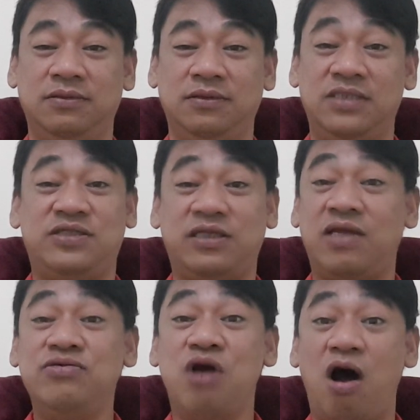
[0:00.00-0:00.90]
Is it
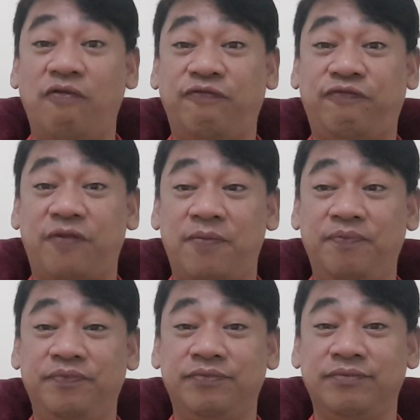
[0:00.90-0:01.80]
enough
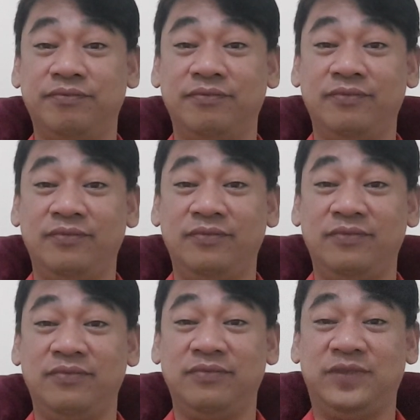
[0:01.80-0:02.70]

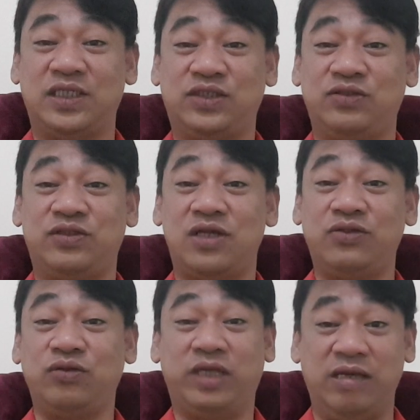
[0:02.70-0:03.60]
just
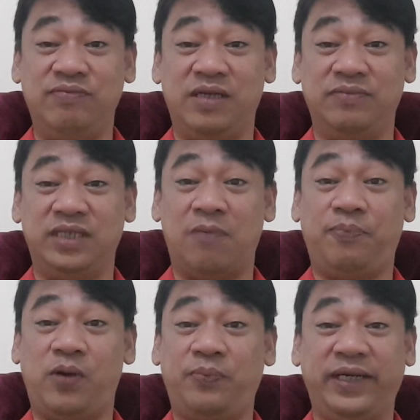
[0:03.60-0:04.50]
to give them the
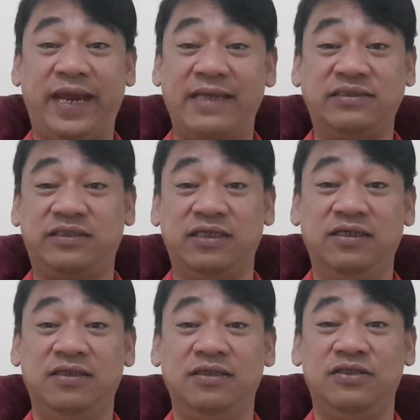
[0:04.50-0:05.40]
appropriate
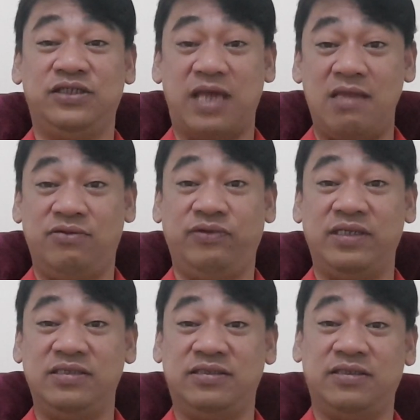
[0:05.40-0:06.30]

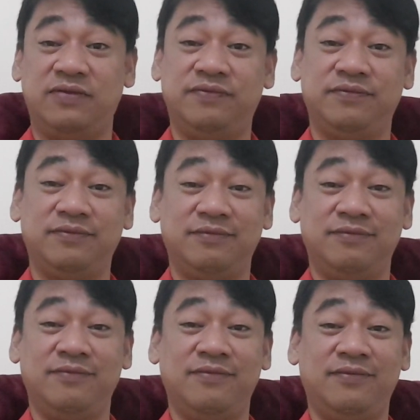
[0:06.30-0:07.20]
salaries?
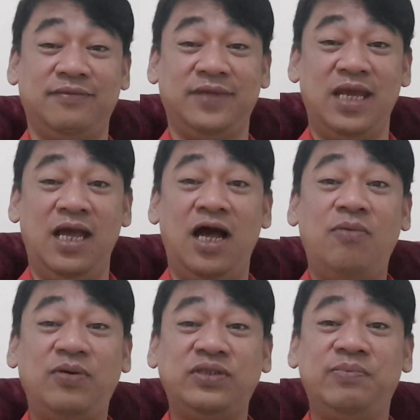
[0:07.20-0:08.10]

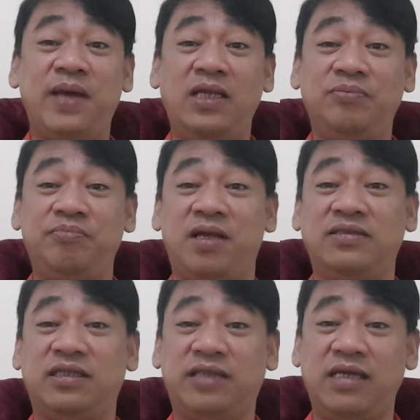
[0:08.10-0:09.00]
How about development
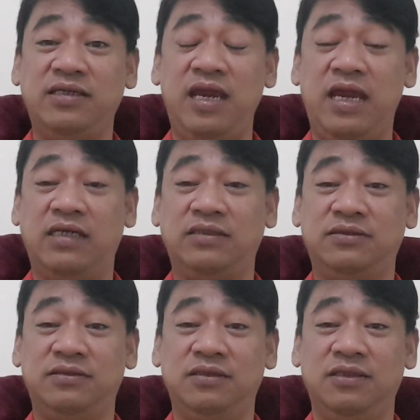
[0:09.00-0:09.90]
that they need
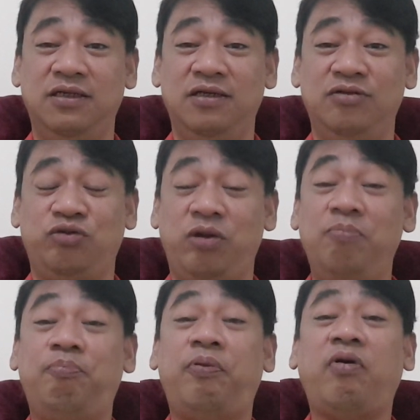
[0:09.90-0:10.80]
to
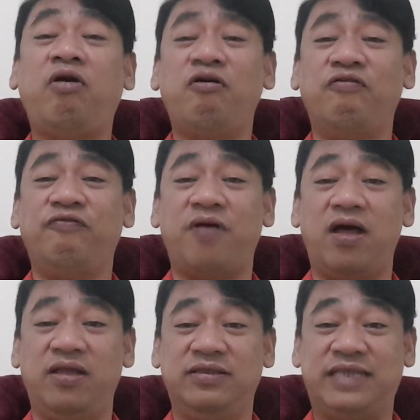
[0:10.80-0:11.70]
improve
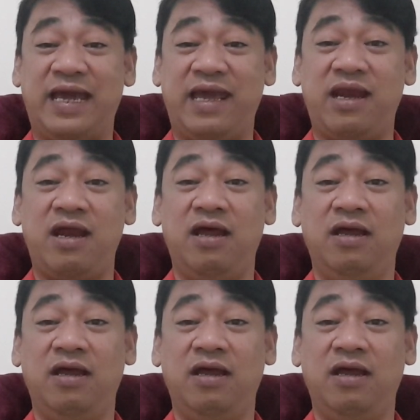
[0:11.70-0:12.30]
their